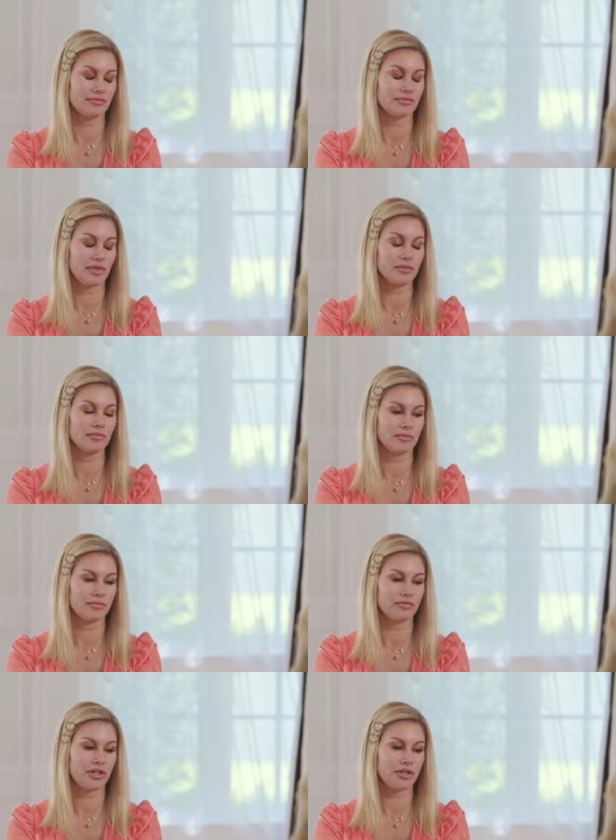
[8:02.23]
am
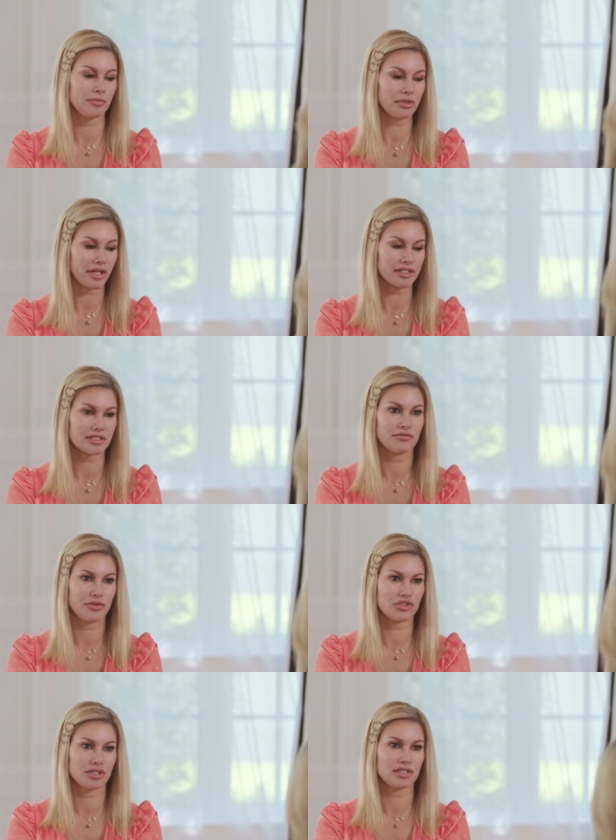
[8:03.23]
very blessed and
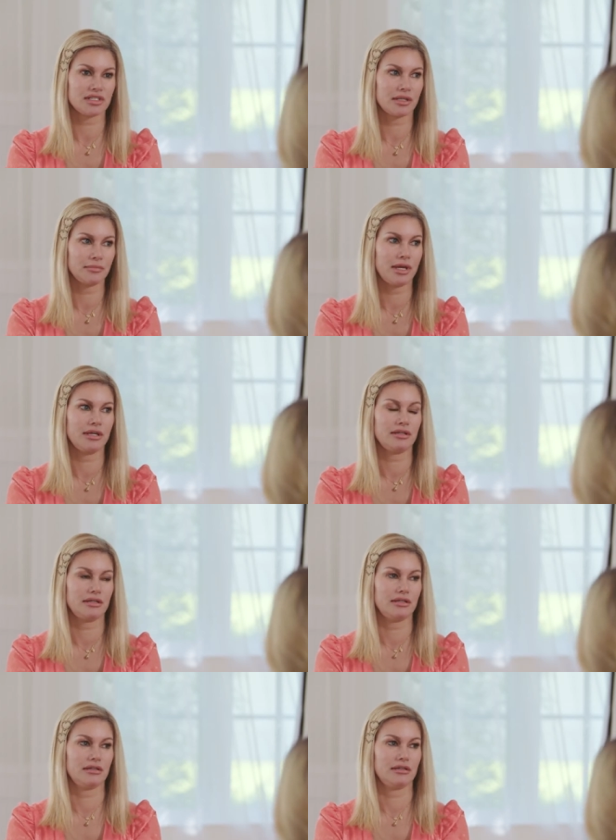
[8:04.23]
fortunate because I met,
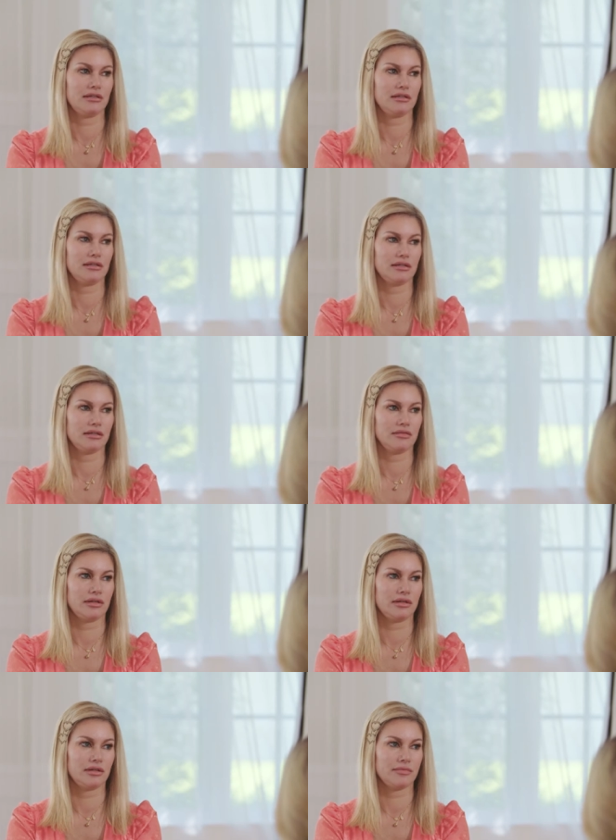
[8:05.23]

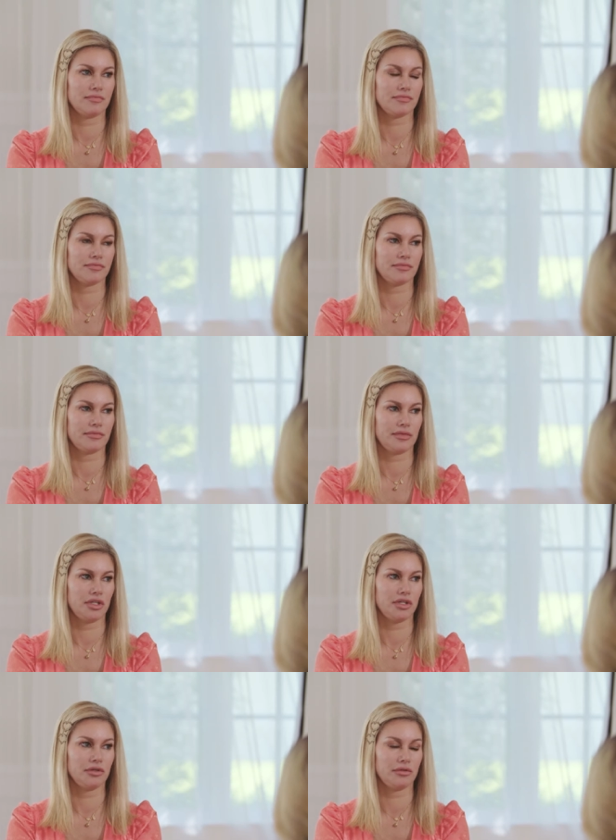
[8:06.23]
um, you
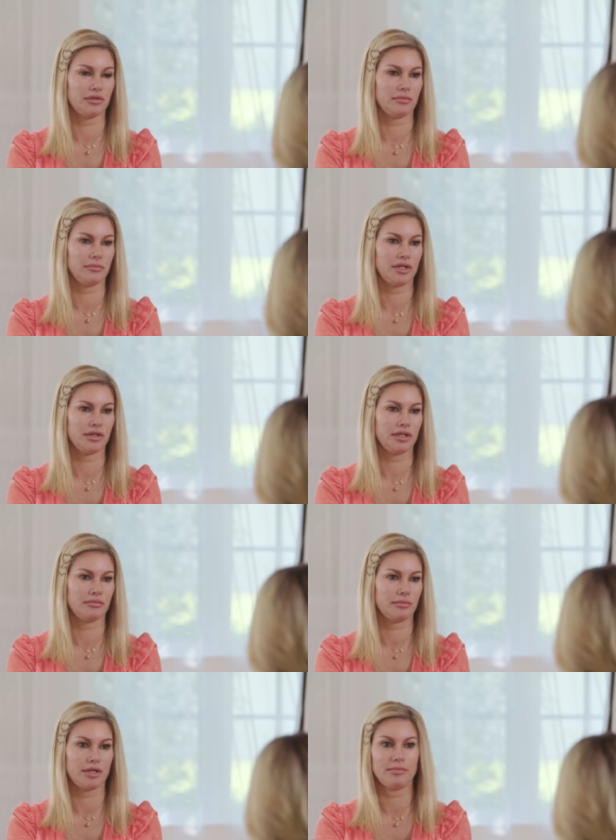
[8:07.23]
know, and
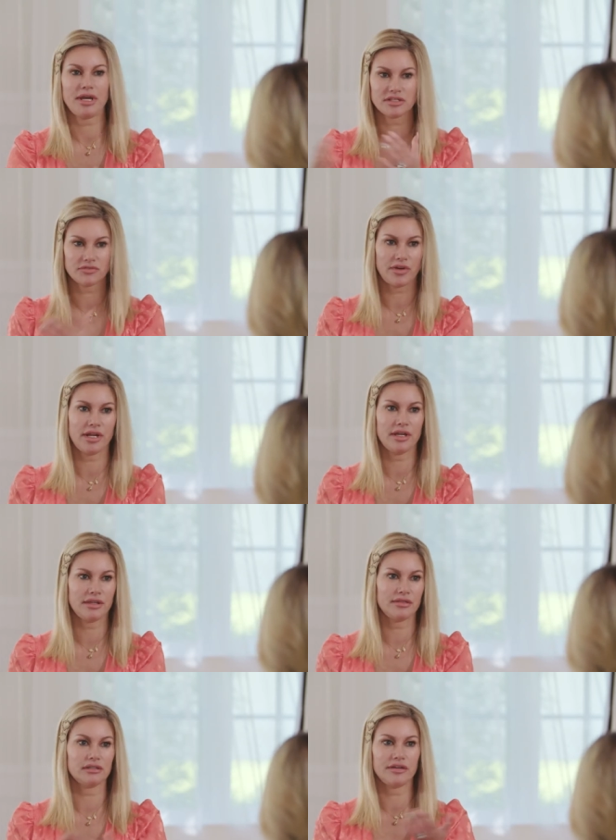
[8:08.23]
married my best
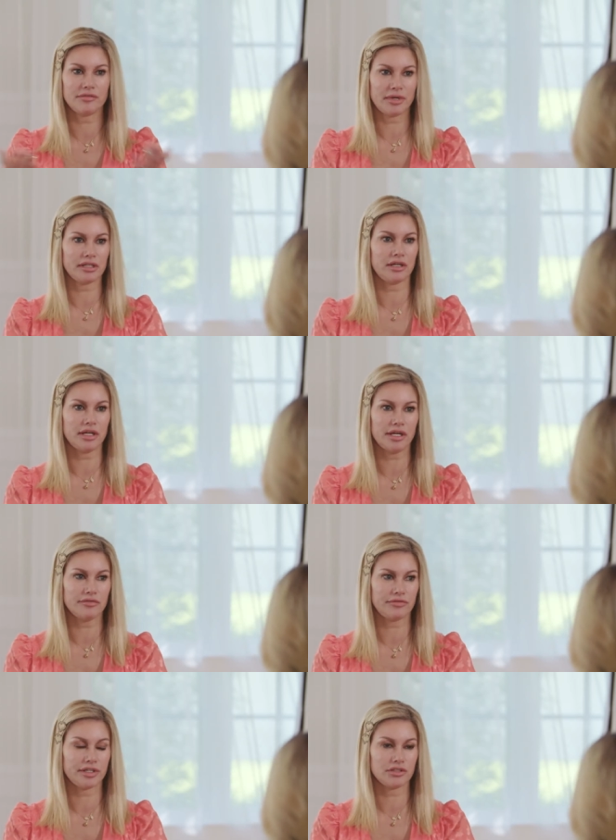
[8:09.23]
friend, the love of my
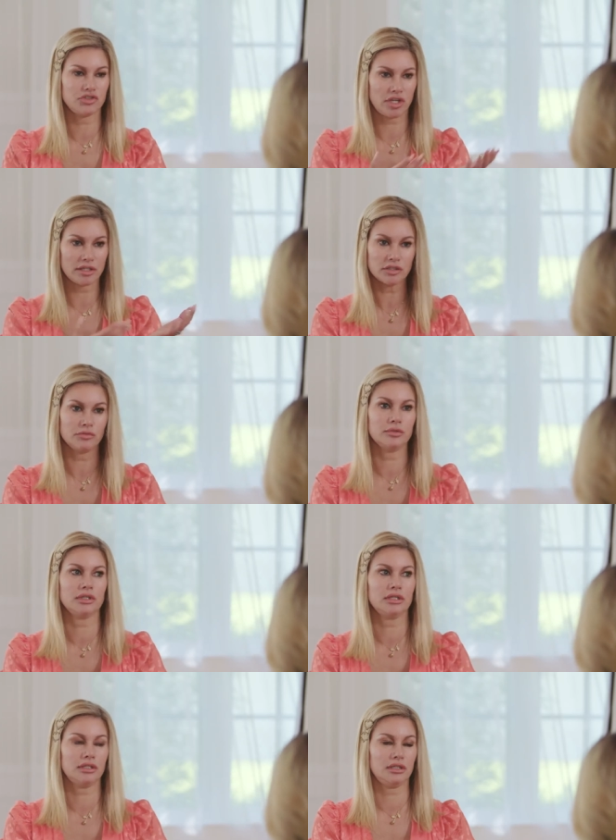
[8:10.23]
life, like
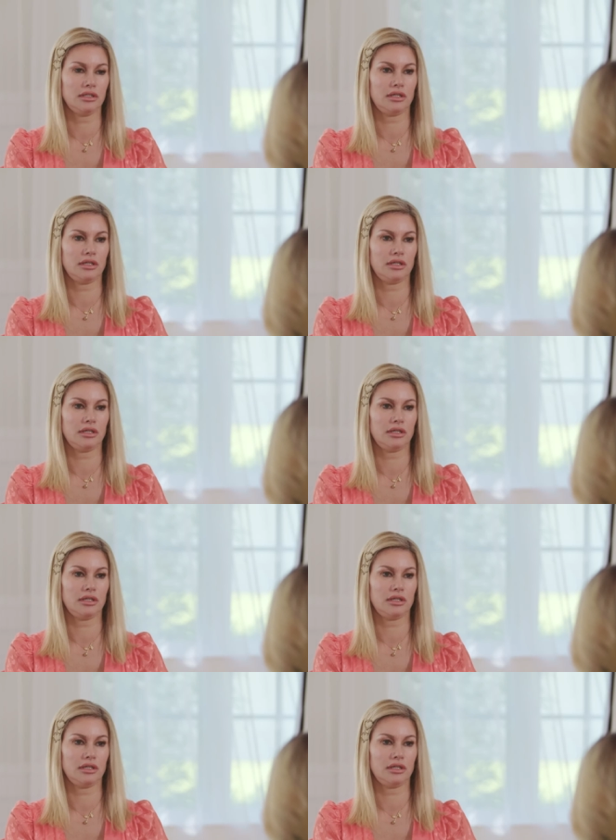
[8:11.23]
genuinely